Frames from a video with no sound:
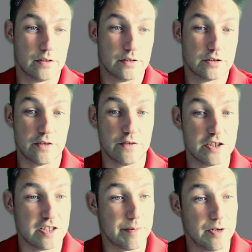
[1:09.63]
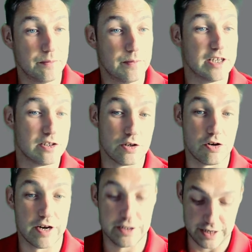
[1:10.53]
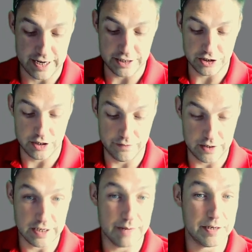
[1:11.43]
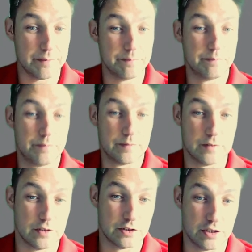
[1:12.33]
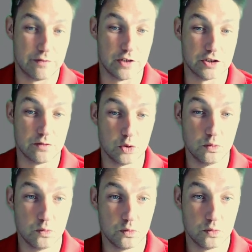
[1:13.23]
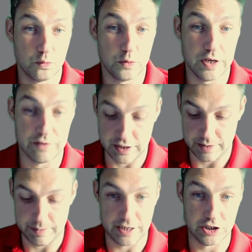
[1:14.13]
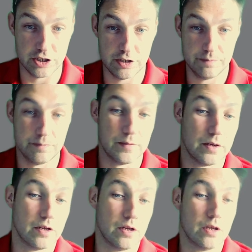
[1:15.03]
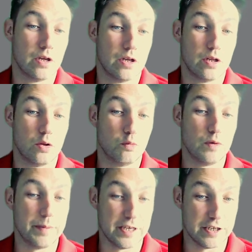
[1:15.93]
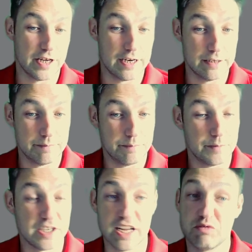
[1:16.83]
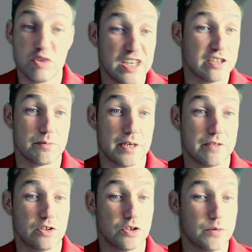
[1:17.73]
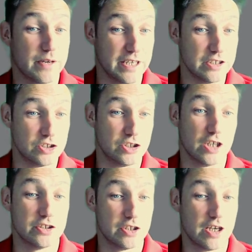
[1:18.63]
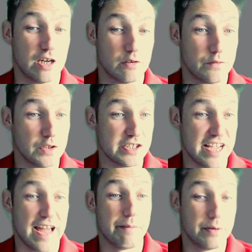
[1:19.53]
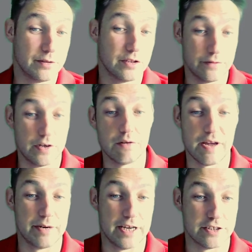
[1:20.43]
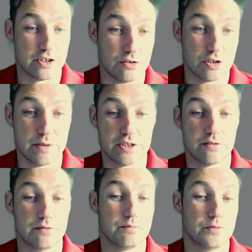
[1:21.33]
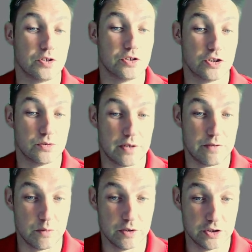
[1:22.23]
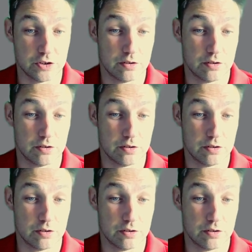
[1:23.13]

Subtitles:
So for this demo, let's look at creating a HR filing cabinet. So first of all, we give it the name HR. We pick the color. The color really doesn't matter in DocuWare. It's just the color of the tab that the file cabinet has in DocuWare, so you can choose whatever you want.